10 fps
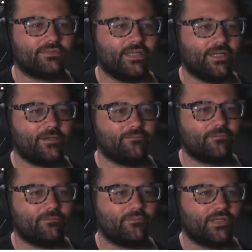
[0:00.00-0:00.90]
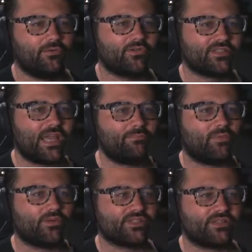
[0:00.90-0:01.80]
You know, they rode
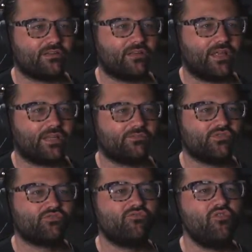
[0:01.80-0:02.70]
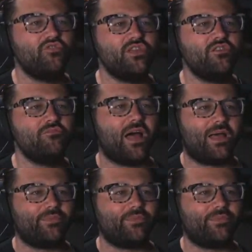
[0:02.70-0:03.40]
skateboards and they're like, "Screw you, mom!"